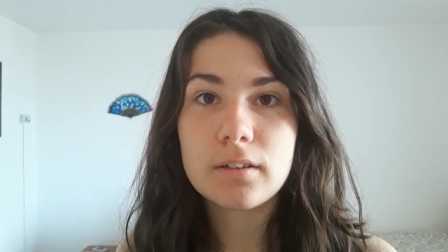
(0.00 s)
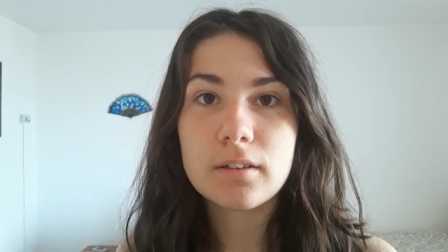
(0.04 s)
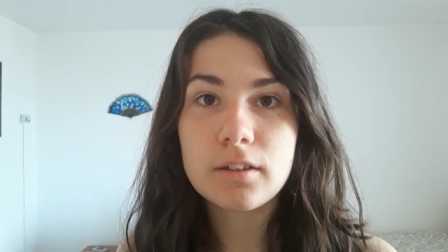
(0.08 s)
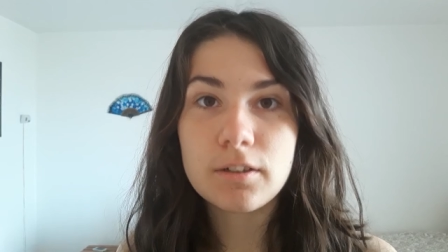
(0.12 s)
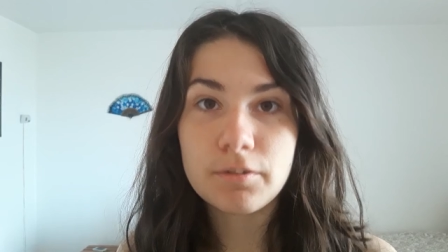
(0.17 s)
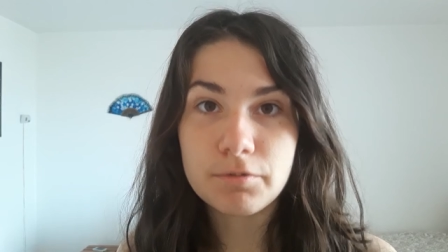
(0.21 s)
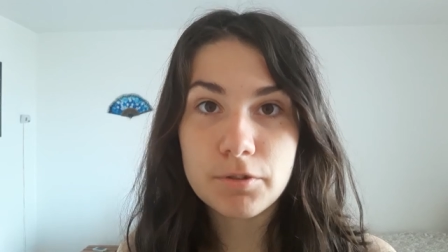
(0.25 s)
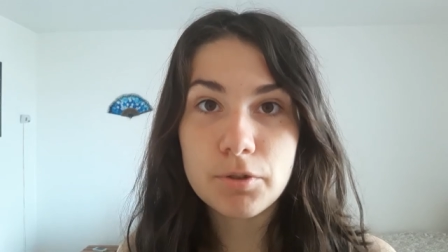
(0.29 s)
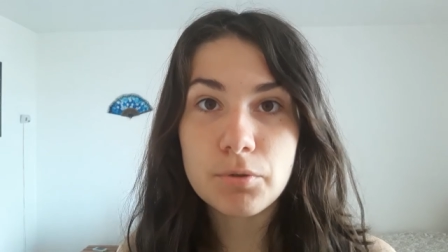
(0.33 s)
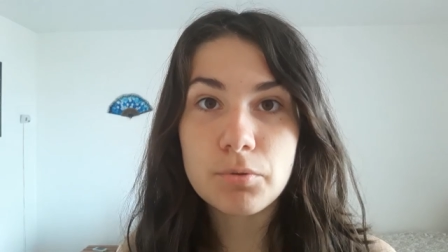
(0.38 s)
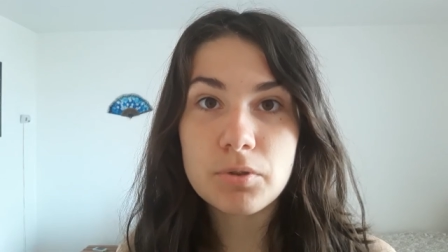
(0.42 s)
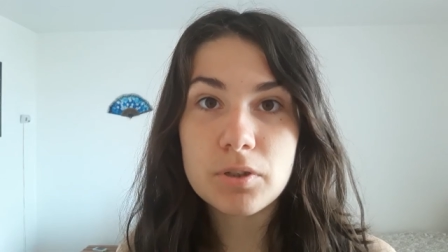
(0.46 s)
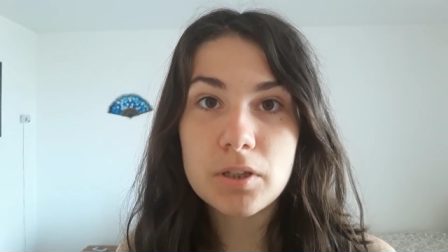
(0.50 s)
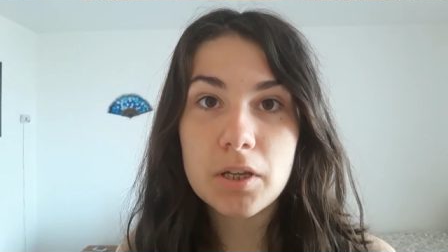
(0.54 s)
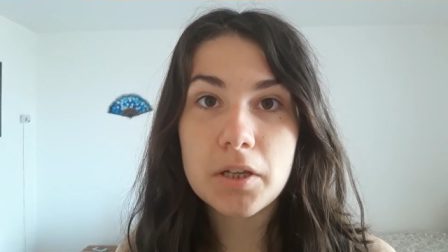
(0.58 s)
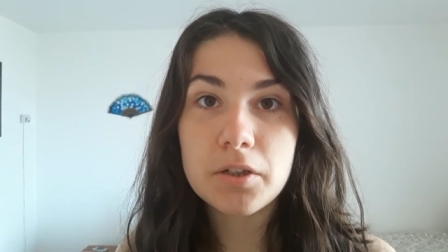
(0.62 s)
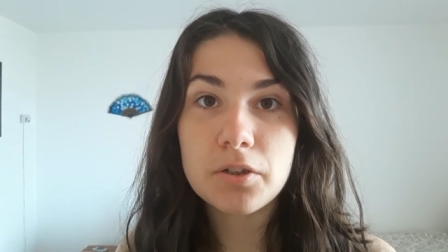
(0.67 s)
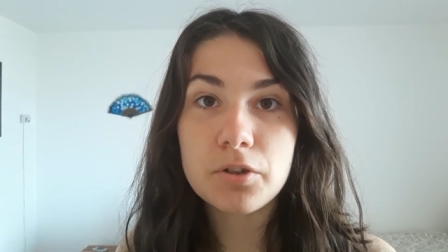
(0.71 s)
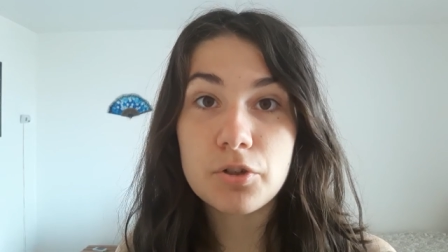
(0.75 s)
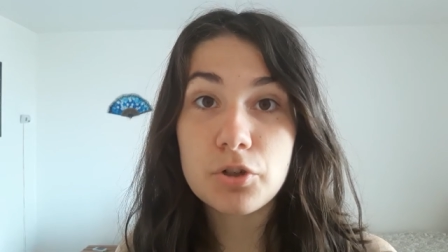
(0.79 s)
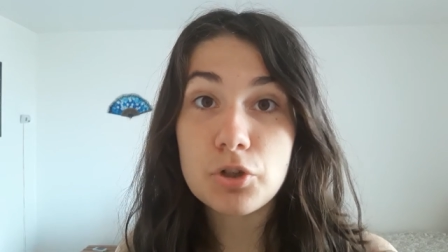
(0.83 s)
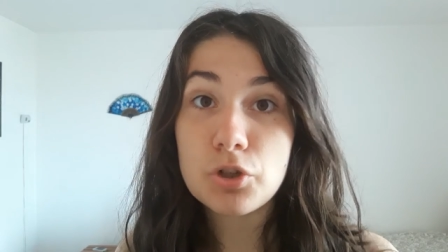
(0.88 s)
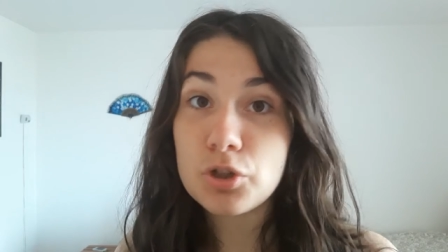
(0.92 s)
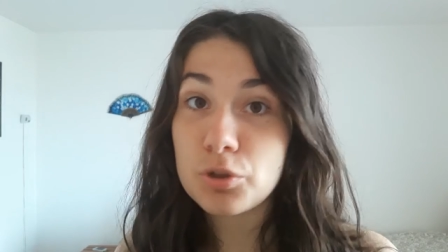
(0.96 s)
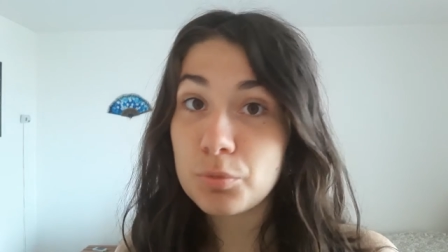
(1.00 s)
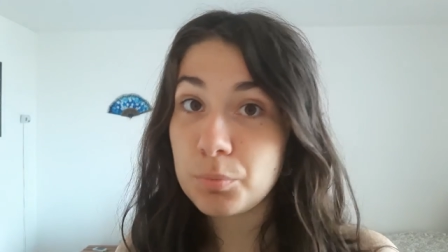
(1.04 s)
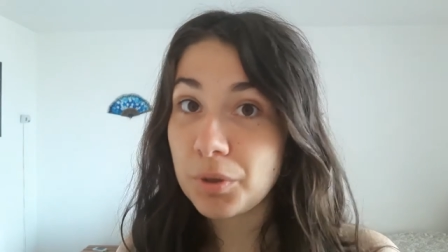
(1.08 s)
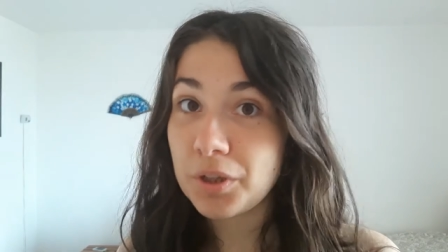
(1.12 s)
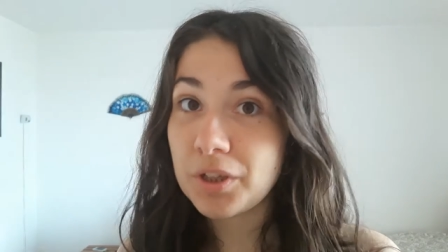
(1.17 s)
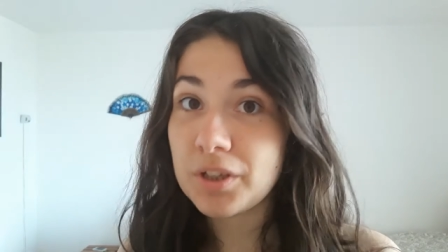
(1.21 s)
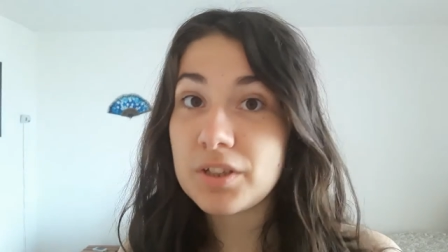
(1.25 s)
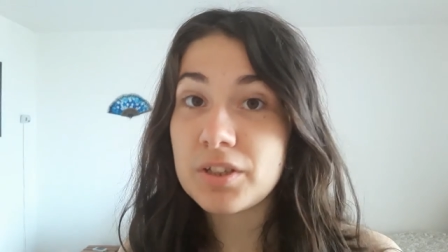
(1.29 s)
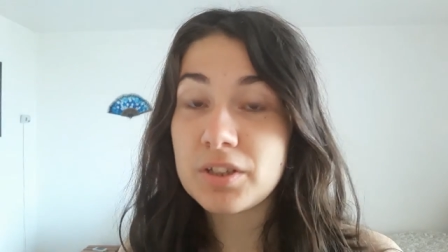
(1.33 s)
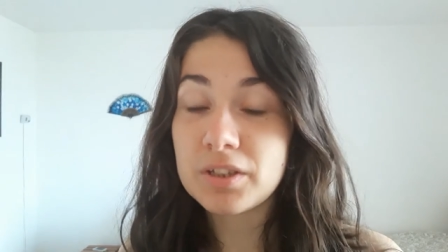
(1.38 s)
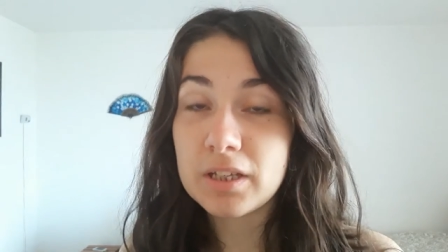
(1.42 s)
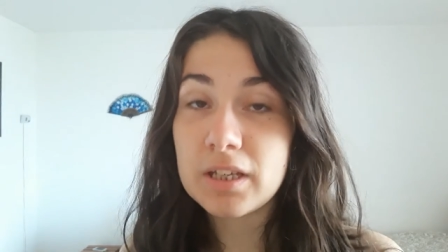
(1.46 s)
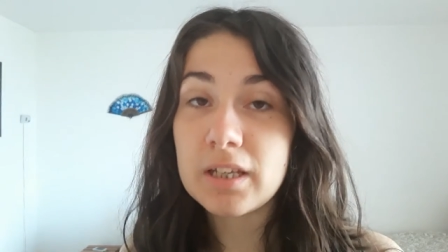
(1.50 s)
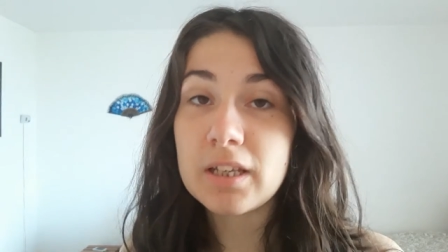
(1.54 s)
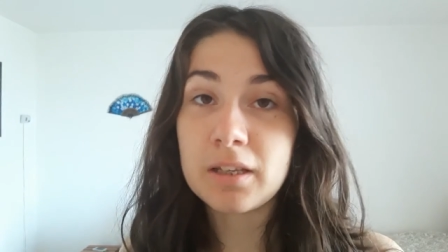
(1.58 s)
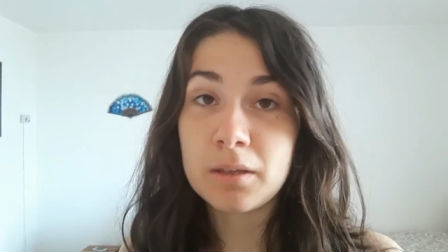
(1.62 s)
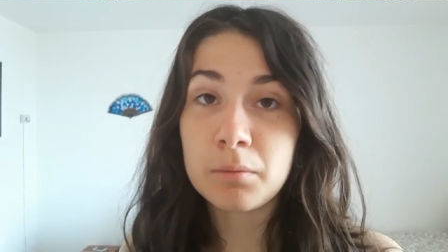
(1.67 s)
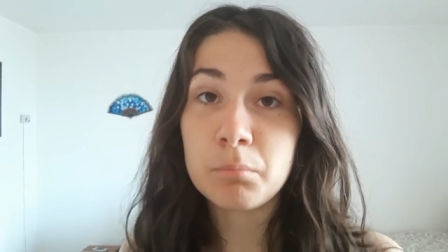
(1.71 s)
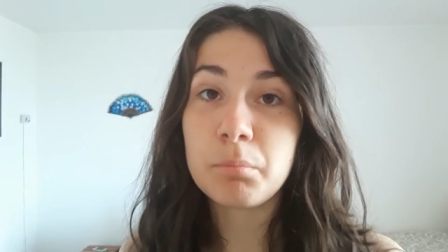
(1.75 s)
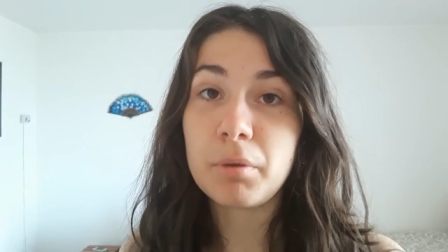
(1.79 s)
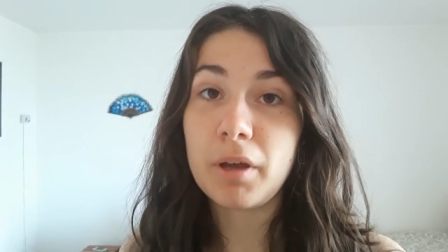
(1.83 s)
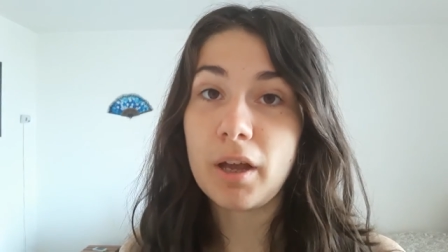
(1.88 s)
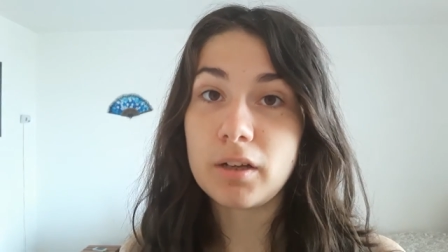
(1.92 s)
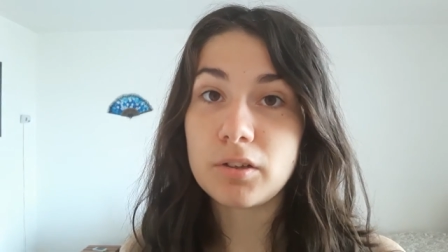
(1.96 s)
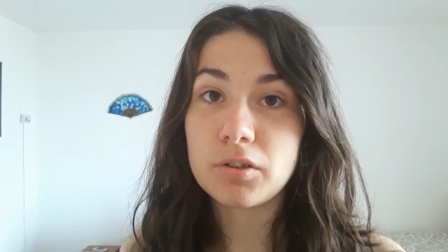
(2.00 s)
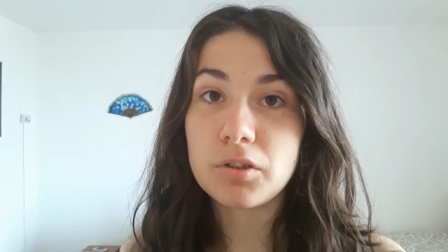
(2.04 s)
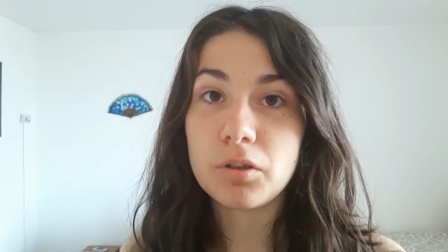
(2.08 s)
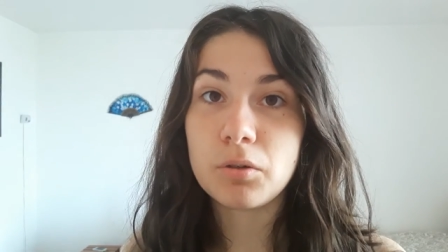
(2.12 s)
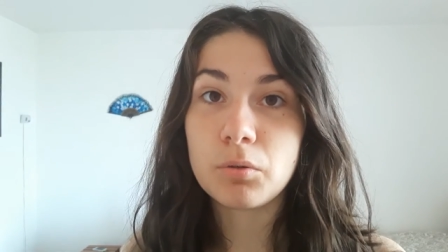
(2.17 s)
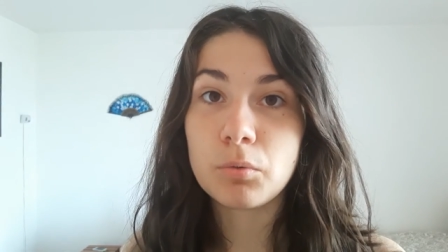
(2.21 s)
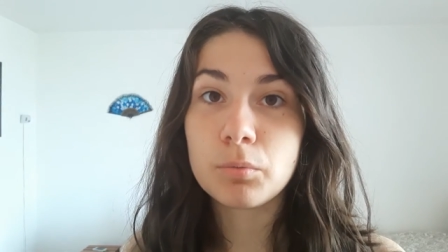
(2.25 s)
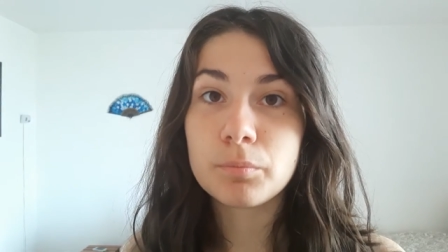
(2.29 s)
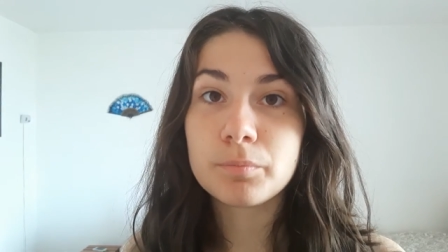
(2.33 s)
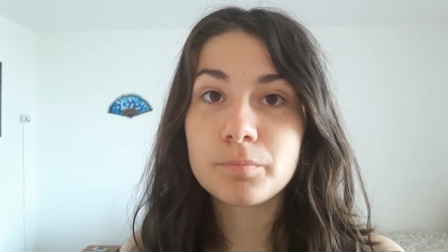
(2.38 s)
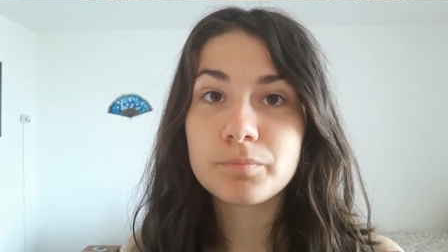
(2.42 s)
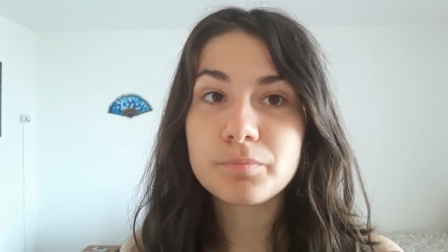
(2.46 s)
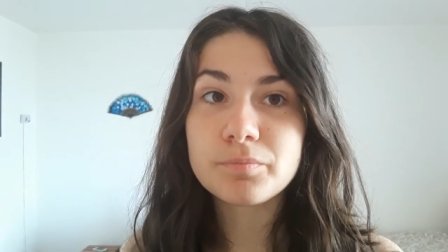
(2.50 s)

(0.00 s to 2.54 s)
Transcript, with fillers: of those energies because they impact you.